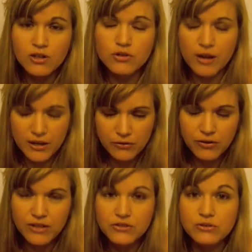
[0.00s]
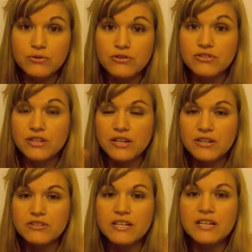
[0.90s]
trying to find solutions, and
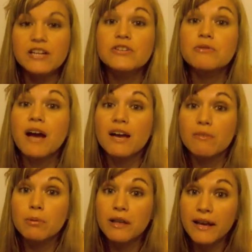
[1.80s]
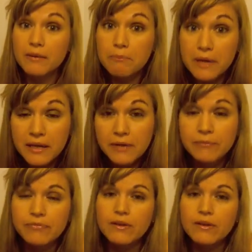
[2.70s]
indeed I do have a plan B.